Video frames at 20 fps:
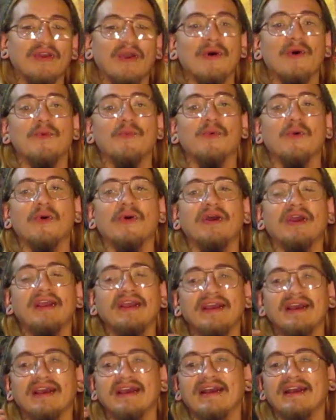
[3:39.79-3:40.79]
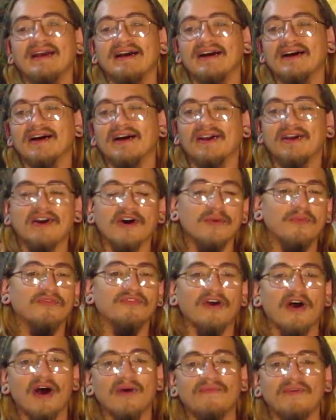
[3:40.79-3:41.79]
Hellboy uh, comes
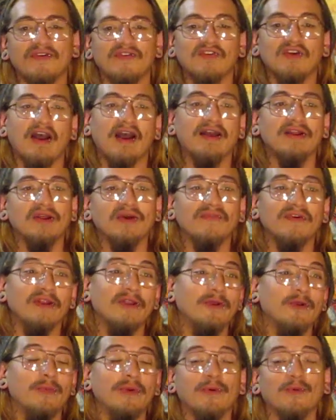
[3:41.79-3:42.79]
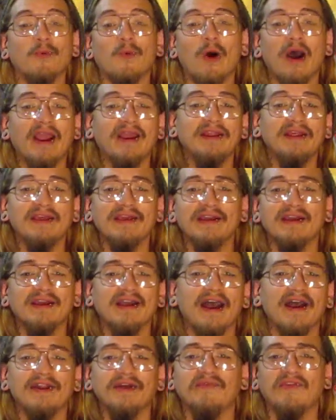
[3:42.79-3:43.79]
off as kind of a little bit whiny and
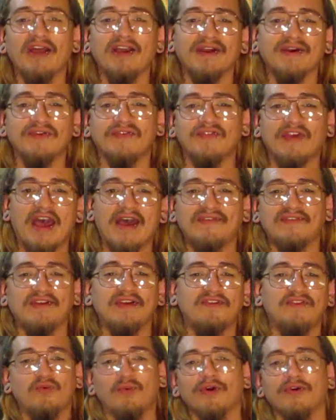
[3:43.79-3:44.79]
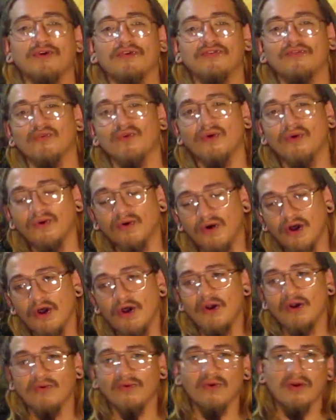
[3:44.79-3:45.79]
kind of like a sassy Twitter troll,
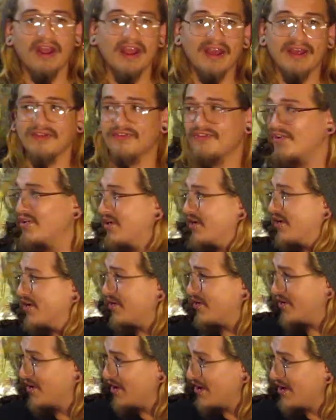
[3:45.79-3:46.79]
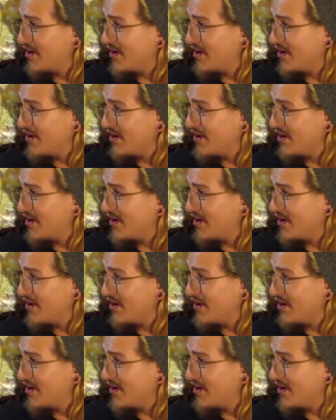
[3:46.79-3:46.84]
whereas uh,